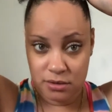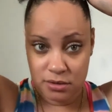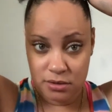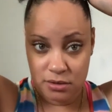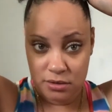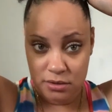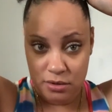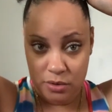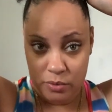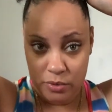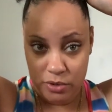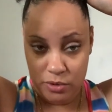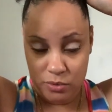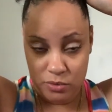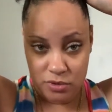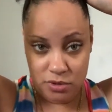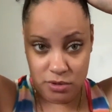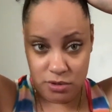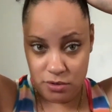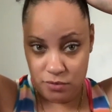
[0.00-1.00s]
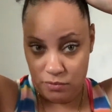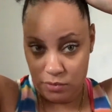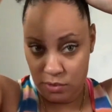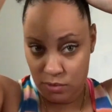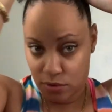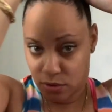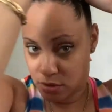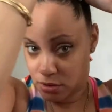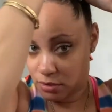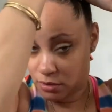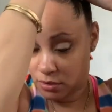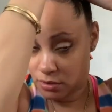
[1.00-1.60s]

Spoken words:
So we use this roller.